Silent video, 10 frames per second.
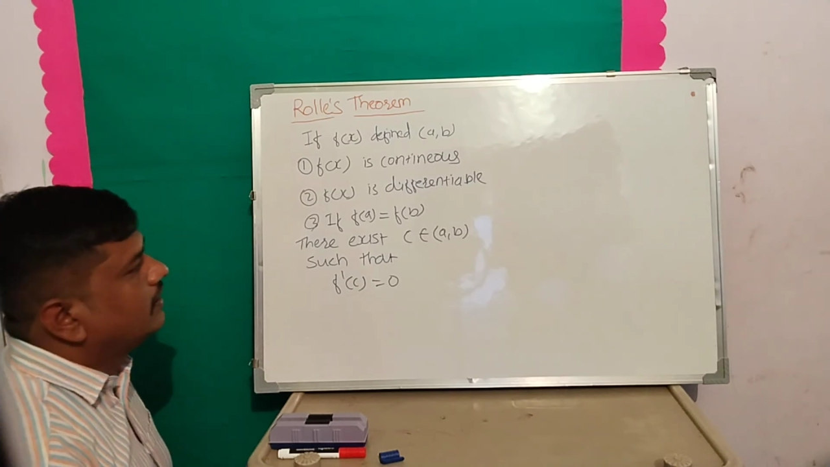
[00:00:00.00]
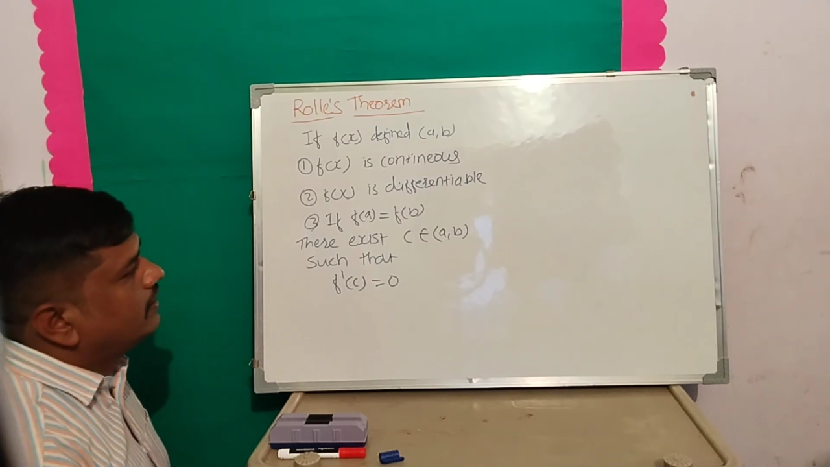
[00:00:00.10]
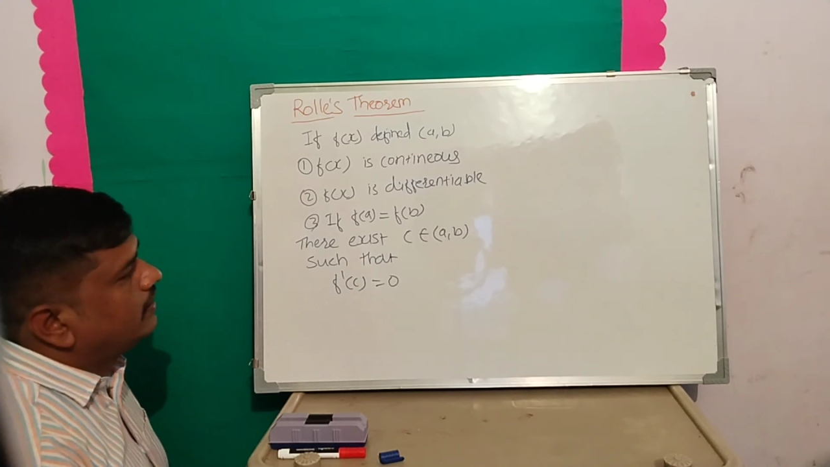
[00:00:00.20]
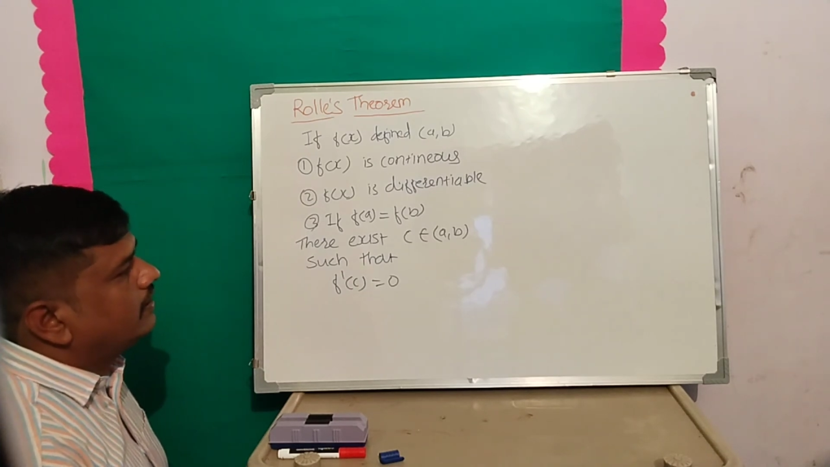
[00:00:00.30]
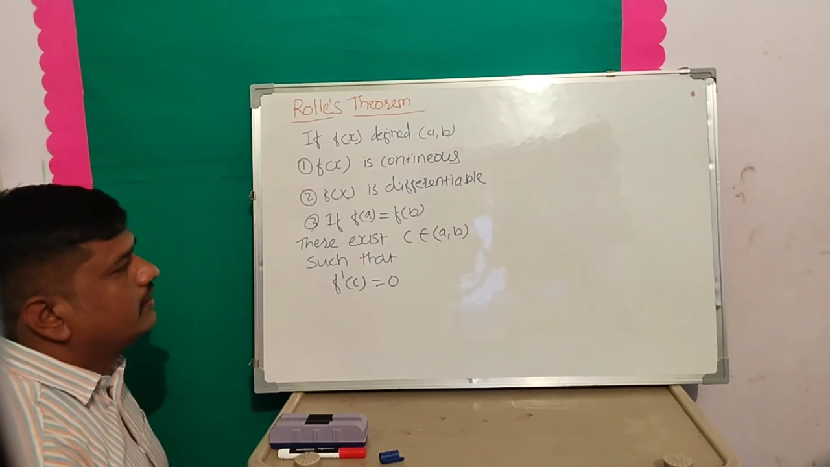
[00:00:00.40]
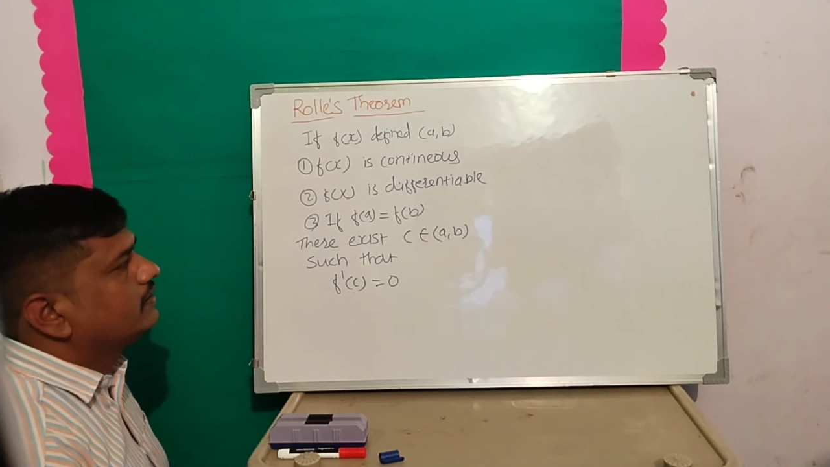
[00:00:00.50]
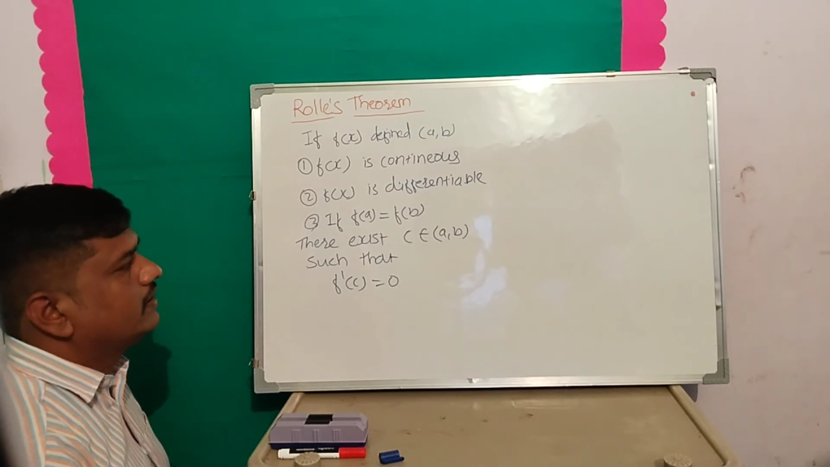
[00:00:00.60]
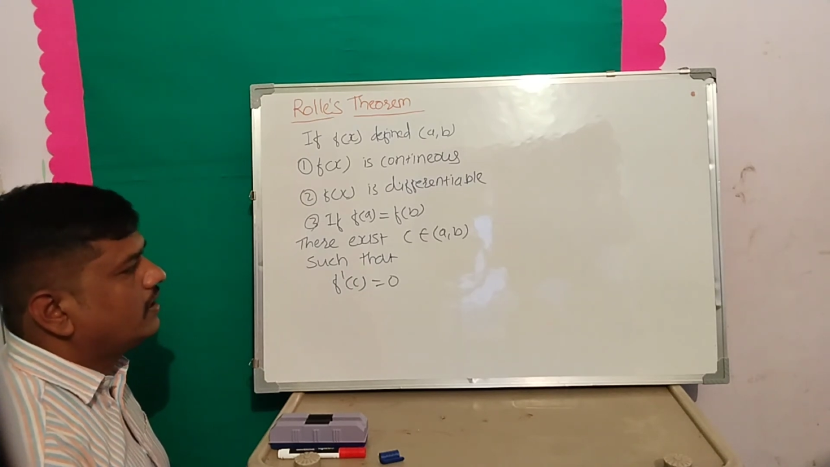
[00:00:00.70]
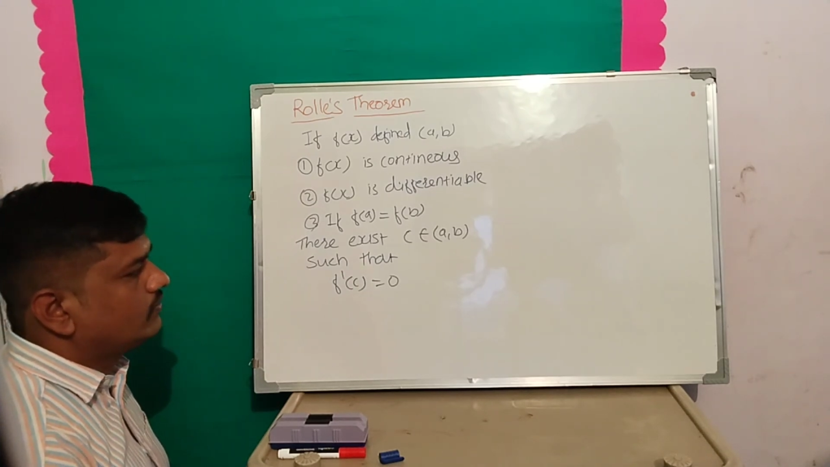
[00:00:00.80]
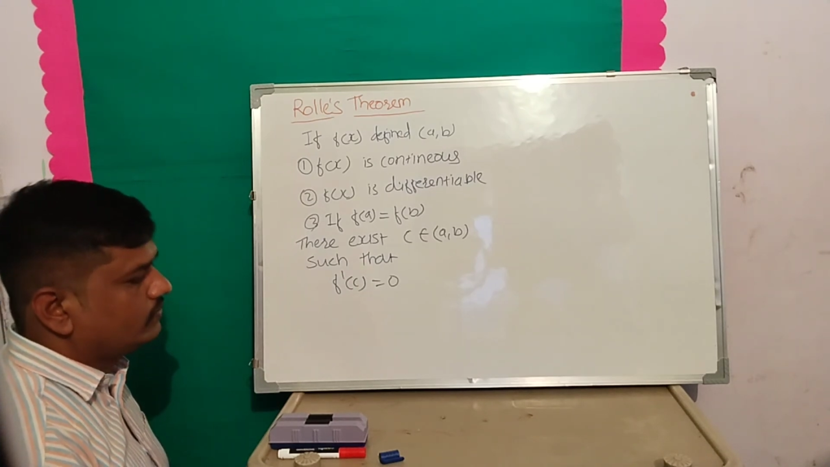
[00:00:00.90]

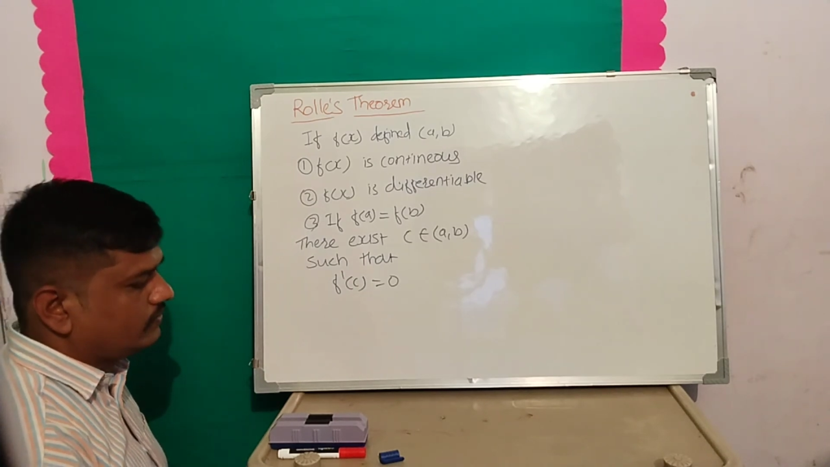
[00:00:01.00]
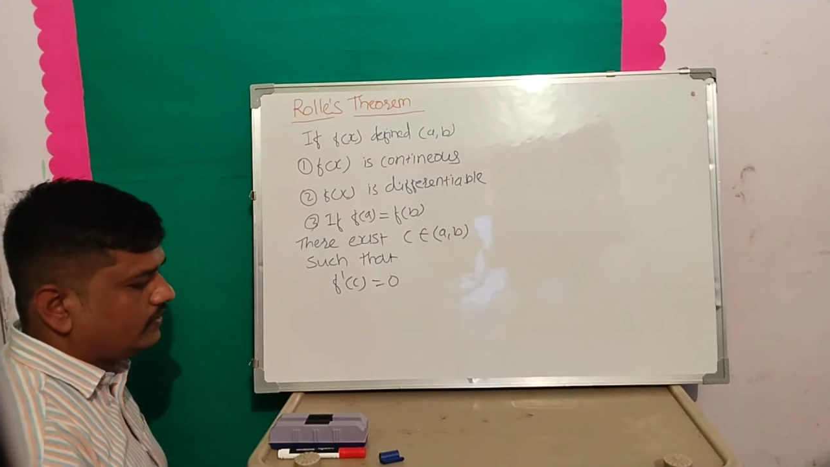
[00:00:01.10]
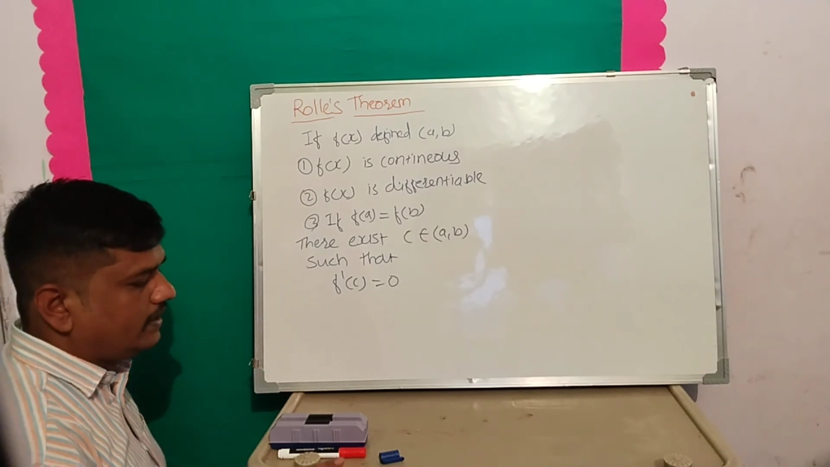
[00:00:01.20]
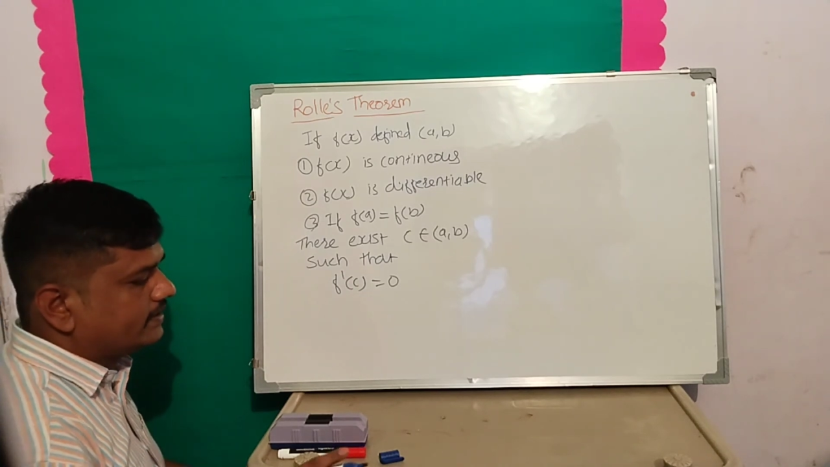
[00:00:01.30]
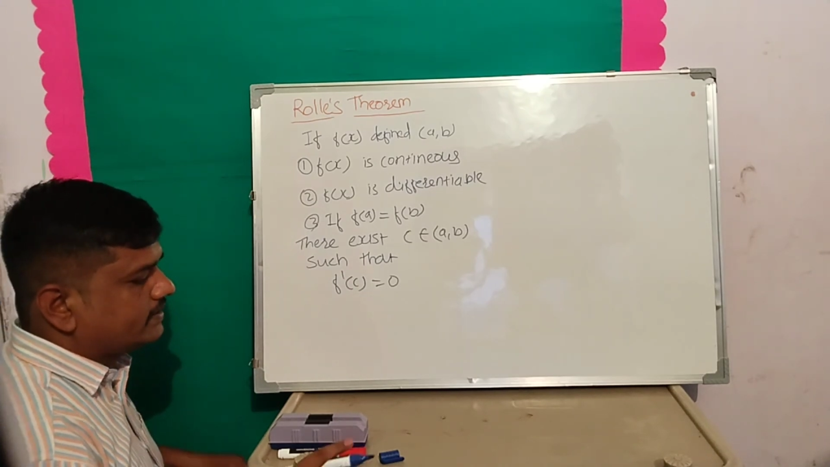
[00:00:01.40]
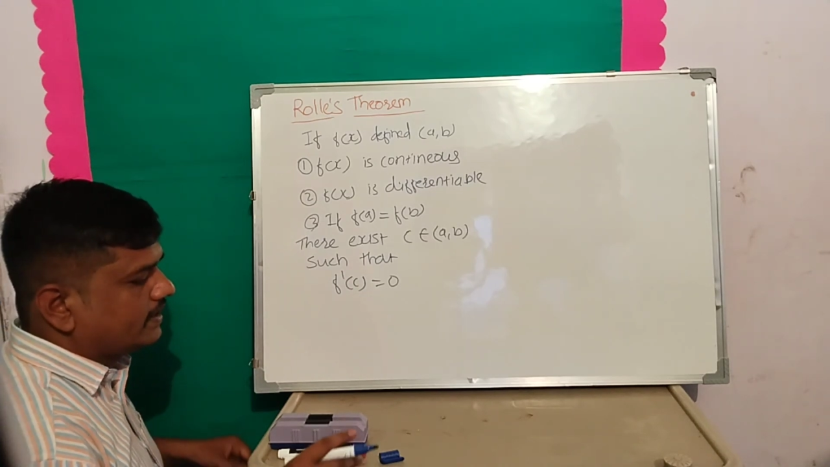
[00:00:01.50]
Now let us